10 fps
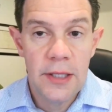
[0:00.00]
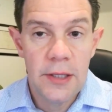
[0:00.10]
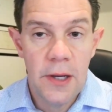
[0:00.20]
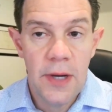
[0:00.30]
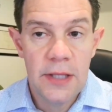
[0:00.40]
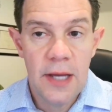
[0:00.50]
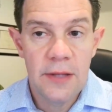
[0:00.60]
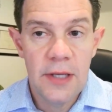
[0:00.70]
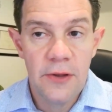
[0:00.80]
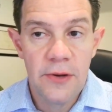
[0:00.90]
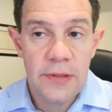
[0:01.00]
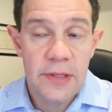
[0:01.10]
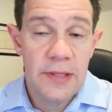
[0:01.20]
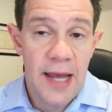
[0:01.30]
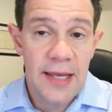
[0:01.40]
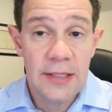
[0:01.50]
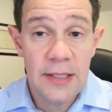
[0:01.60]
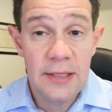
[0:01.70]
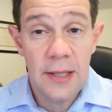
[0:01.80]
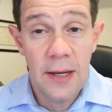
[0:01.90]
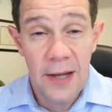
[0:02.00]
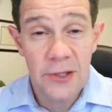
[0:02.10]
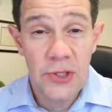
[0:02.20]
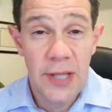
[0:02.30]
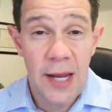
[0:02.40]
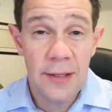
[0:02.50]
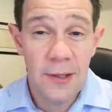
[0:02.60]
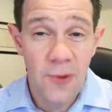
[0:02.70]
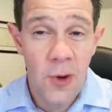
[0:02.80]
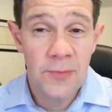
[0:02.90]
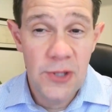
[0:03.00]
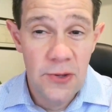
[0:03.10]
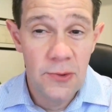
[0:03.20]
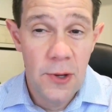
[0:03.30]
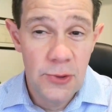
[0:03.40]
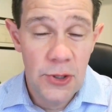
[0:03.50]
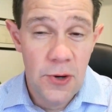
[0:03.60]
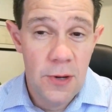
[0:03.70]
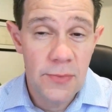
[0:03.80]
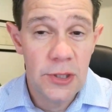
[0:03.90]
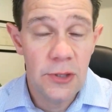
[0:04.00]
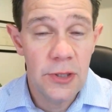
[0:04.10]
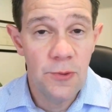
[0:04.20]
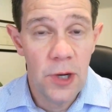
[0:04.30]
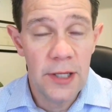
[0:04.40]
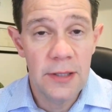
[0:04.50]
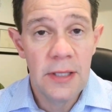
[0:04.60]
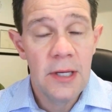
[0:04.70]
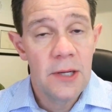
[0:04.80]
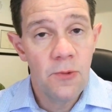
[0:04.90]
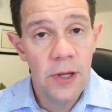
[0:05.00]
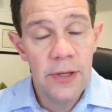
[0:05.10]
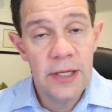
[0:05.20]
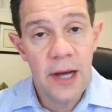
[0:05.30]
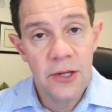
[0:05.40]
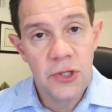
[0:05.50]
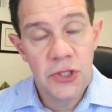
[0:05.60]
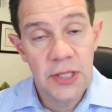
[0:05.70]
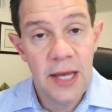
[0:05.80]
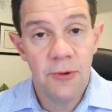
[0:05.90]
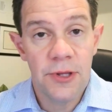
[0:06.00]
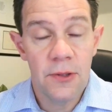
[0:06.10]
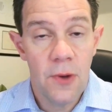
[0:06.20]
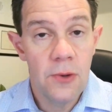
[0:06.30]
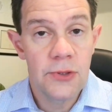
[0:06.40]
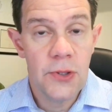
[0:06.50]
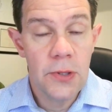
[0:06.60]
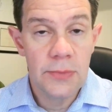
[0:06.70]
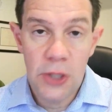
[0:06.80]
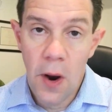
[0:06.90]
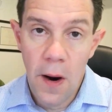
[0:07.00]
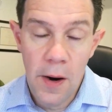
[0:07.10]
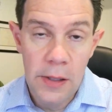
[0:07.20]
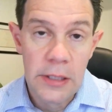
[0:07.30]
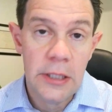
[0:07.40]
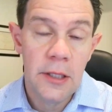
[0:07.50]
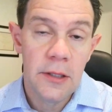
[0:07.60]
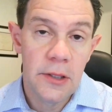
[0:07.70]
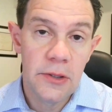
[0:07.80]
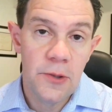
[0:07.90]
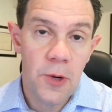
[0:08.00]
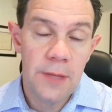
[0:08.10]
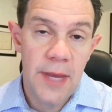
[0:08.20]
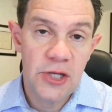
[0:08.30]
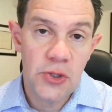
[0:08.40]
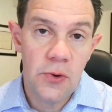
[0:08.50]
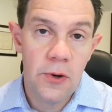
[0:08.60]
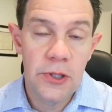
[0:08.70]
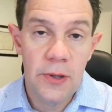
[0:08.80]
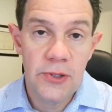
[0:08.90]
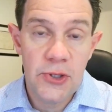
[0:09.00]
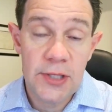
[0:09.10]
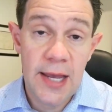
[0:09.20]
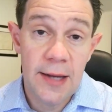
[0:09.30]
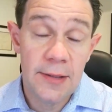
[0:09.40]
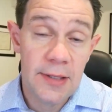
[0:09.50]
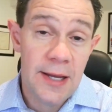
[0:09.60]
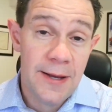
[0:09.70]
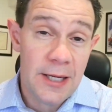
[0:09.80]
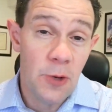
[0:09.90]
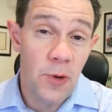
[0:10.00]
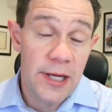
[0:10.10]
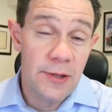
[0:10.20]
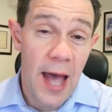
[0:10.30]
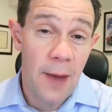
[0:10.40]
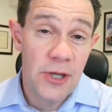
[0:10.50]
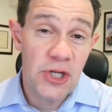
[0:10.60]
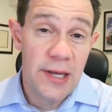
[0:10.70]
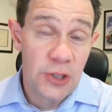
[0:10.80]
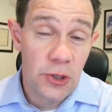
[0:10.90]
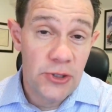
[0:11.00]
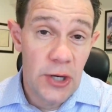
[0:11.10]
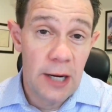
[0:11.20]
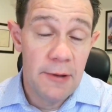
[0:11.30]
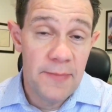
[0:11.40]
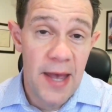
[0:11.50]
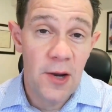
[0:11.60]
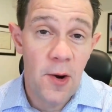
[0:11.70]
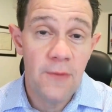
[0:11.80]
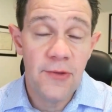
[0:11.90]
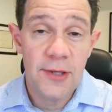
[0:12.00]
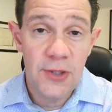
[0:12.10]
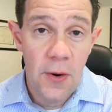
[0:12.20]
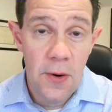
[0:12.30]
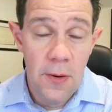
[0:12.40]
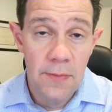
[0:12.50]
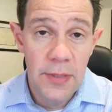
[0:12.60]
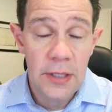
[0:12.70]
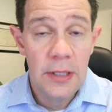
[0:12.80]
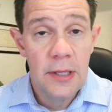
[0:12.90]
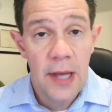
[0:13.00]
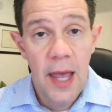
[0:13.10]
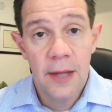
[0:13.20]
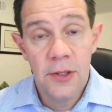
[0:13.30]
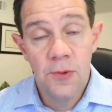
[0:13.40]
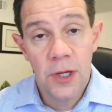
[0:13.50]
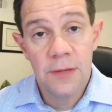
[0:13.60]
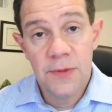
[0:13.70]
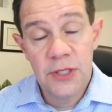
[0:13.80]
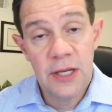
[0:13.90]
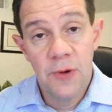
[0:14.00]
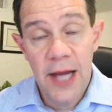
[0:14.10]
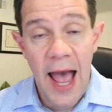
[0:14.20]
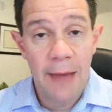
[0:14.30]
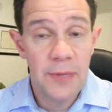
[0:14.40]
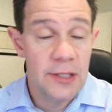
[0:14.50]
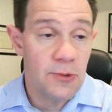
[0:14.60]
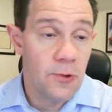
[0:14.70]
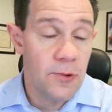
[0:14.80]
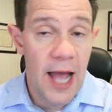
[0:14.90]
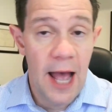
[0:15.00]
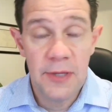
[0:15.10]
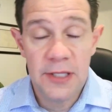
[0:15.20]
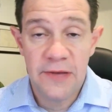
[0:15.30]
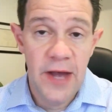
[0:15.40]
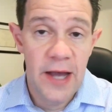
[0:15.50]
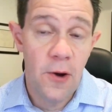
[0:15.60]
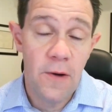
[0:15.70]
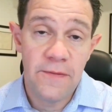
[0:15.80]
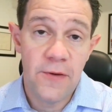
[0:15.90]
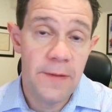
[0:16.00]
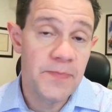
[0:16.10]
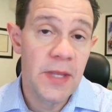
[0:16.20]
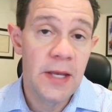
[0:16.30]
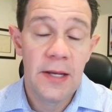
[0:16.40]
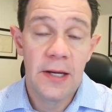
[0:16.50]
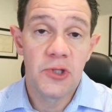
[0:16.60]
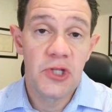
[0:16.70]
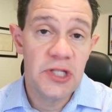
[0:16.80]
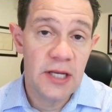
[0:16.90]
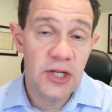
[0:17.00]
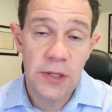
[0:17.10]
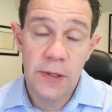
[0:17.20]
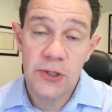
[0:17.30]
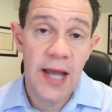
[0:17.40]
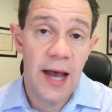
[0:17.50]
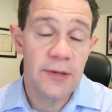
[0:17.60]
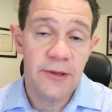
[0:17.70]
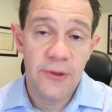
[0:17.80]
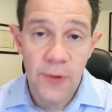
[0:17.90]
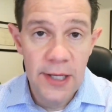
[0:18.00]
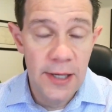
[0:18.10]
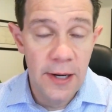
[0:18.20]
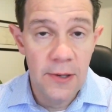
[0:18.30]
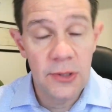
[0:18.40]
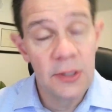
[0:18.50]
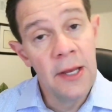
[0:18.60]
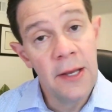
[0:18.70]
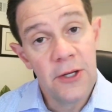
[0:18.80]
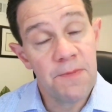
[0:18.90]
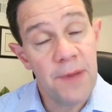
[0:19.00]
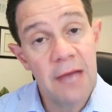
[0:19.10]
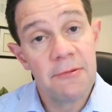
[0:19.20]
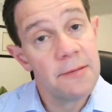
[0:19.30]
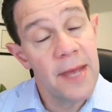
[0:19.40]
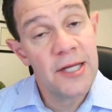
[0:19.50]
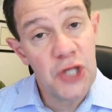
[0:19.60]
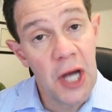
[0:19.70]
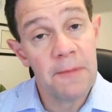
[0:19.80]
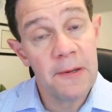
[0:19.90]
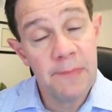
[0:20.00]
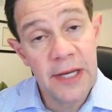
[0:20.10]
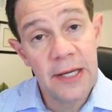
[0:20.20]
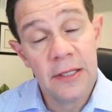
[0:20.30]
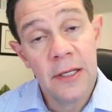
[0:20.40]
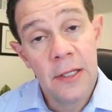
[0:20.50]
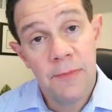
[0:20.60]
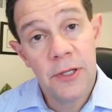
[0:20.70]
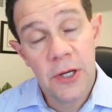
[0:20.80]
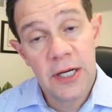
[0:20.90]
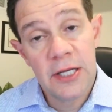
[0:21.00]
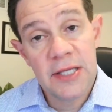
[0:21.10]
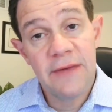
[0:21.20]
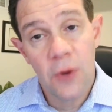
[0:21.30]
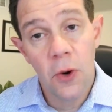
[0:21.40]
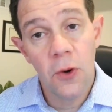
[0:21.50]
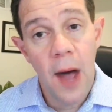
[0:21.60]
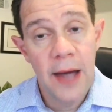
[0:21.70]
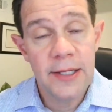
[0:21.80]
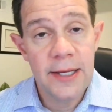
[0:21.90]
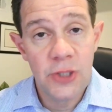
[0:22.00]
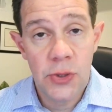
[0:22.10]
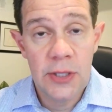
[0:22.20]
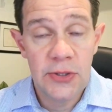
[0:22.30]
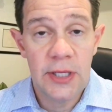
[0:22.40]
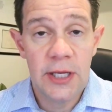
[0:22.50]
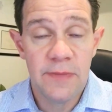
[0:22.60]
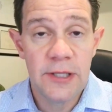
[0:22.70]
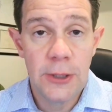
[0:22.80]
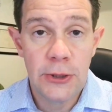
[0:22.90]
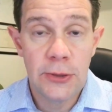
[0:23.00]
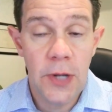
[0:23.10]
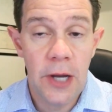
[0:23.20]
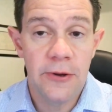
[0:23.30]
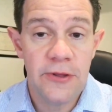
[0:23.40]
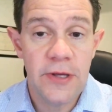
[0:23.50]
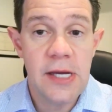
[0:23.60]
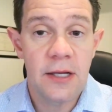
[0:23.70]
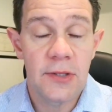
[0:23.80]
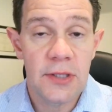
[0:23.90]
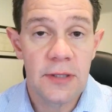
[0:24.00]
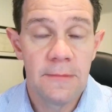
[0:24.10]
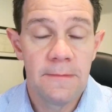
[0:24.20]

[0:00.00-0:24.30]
You know, and, and the other and that gets into understanding the loan ter- loan terms. You know, you want to really understand what the loan terms are. You know, you want to make sure you understand you know what how much interest you're going to be paying over the term, and yeah. you want to see what happens. Well, what happens if I go from you know six years down to three years? Your payment may jump a bit but you're going to save a whole lot in interest that could be used for other things.